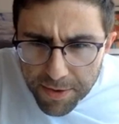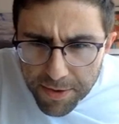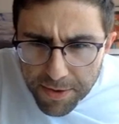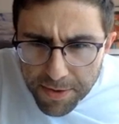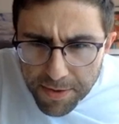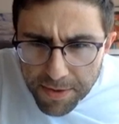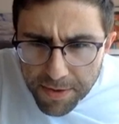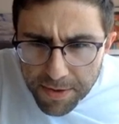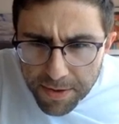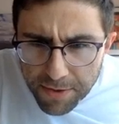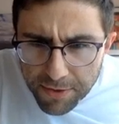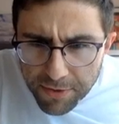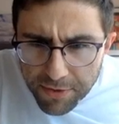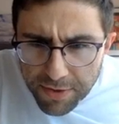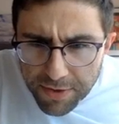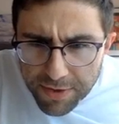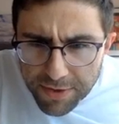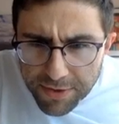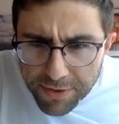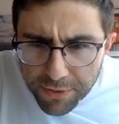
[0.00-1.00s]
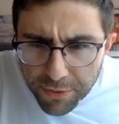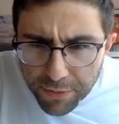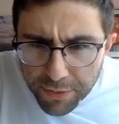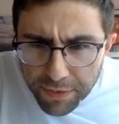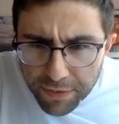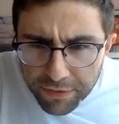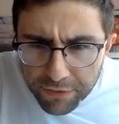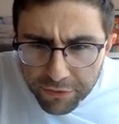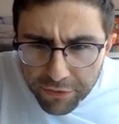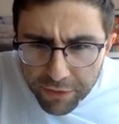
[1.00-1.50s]
Should I try and stop
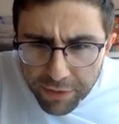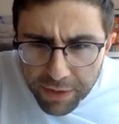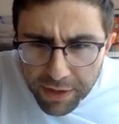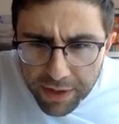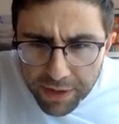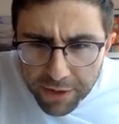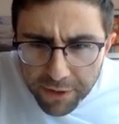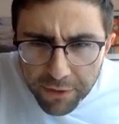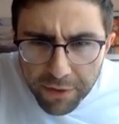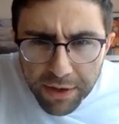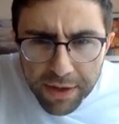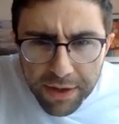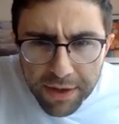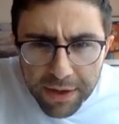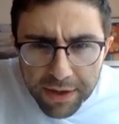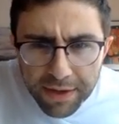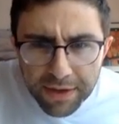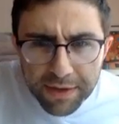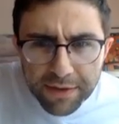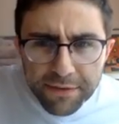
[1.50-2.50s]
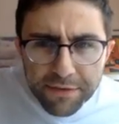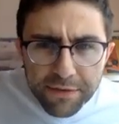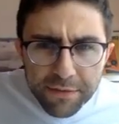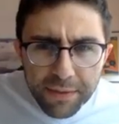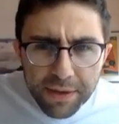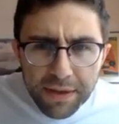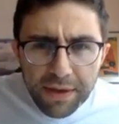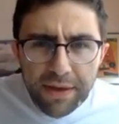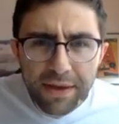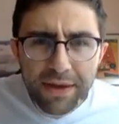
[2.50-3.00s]
this streaming and going again to
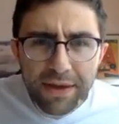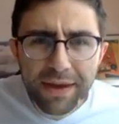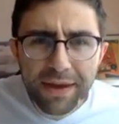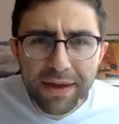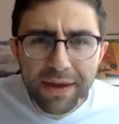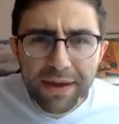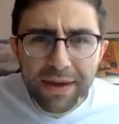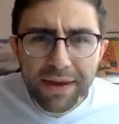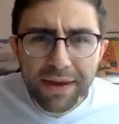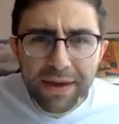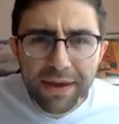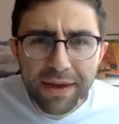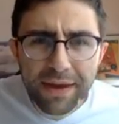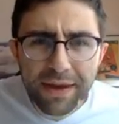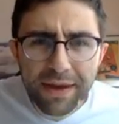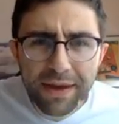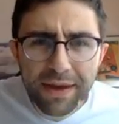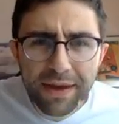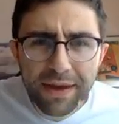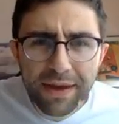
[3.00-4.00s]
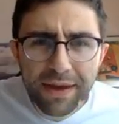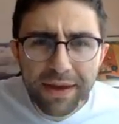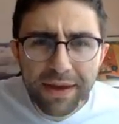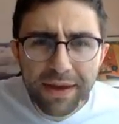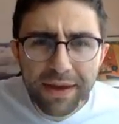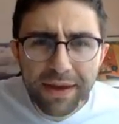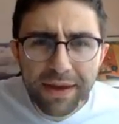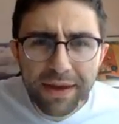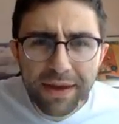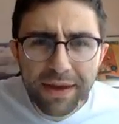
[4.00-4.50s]
make it catch up?
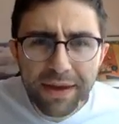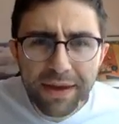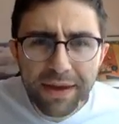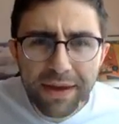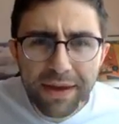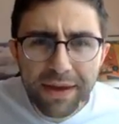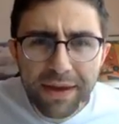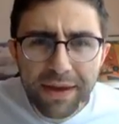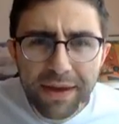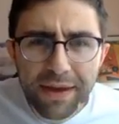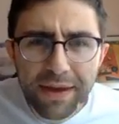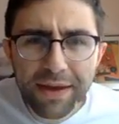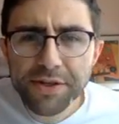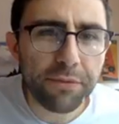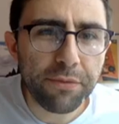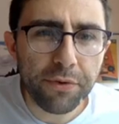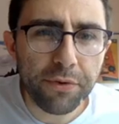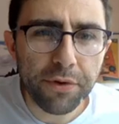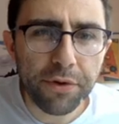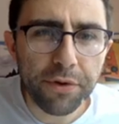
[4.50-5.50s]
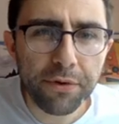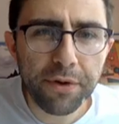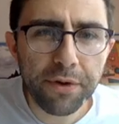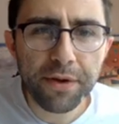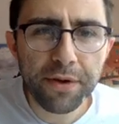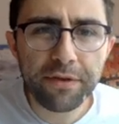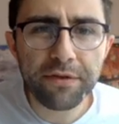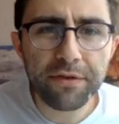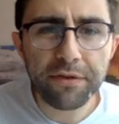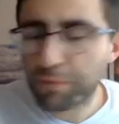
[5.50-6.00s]
No, I'm just going to keep going, alright,
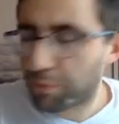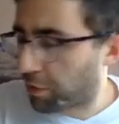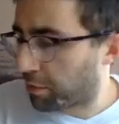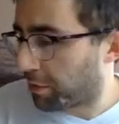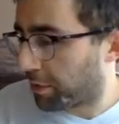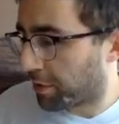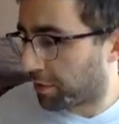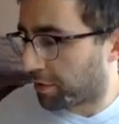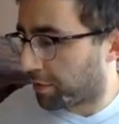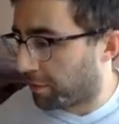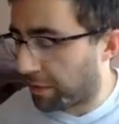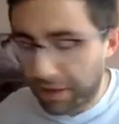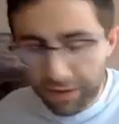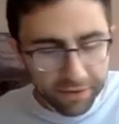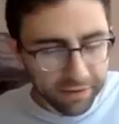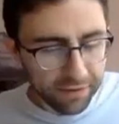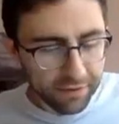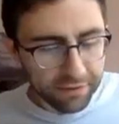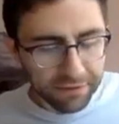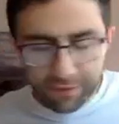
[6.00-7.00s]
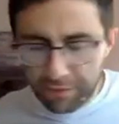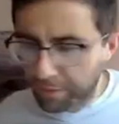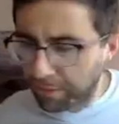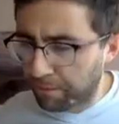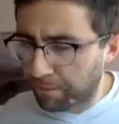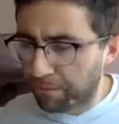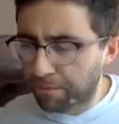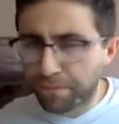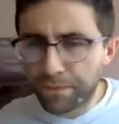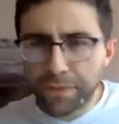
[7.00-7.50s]
because it's probably going to make things
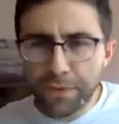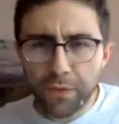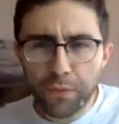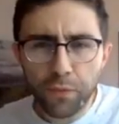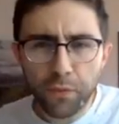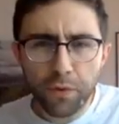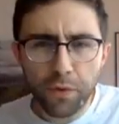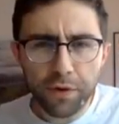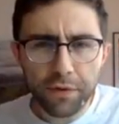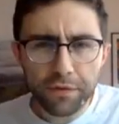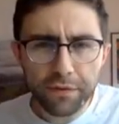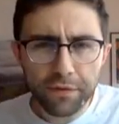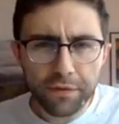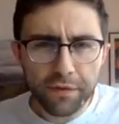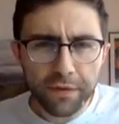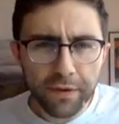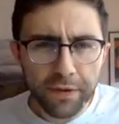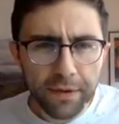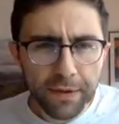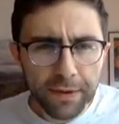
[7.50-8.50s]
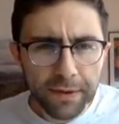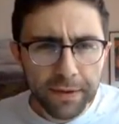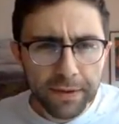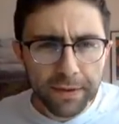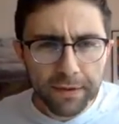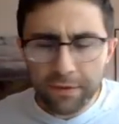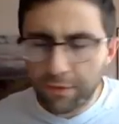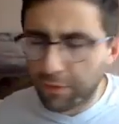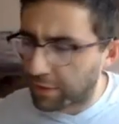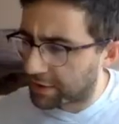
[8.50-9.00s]
worse.
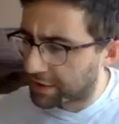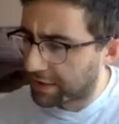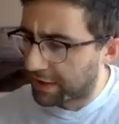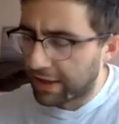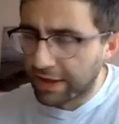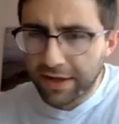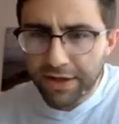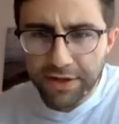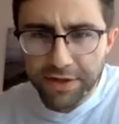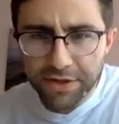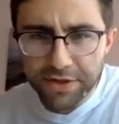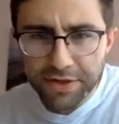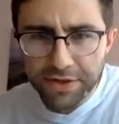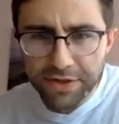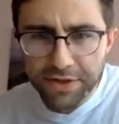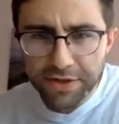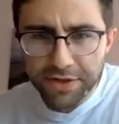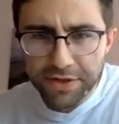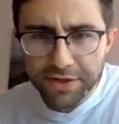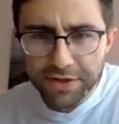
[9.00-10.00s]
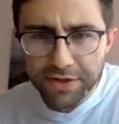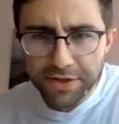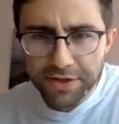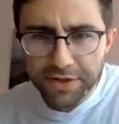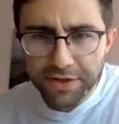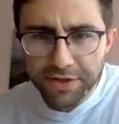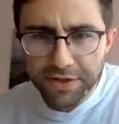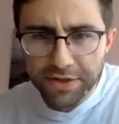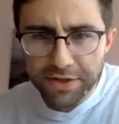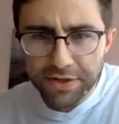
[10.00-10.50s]
So instead I can just kind of,
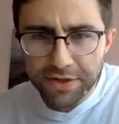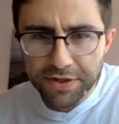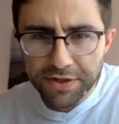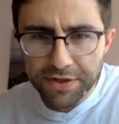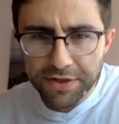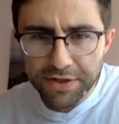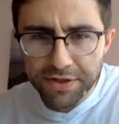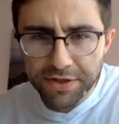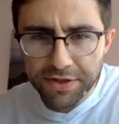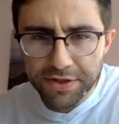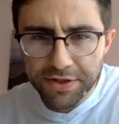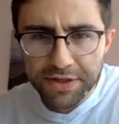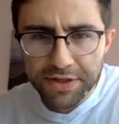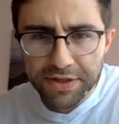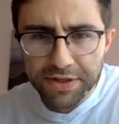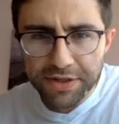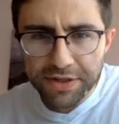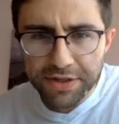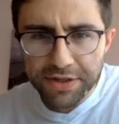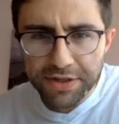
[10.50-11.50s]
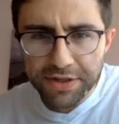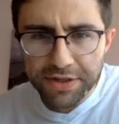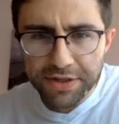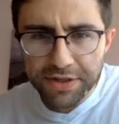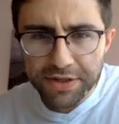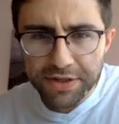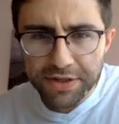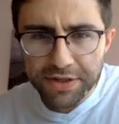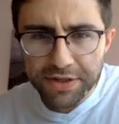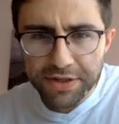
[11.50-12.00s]
well, hopefully you
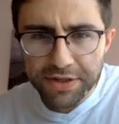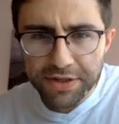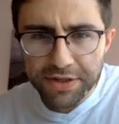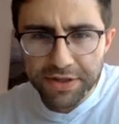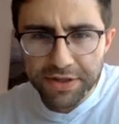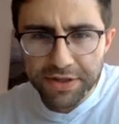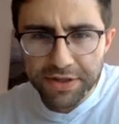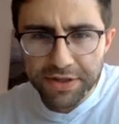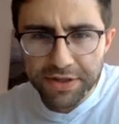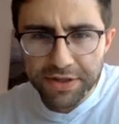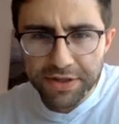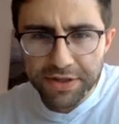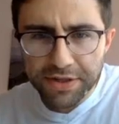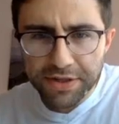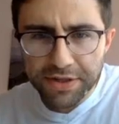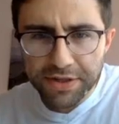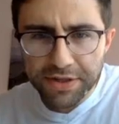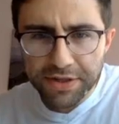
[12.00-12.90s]
can see the graph there.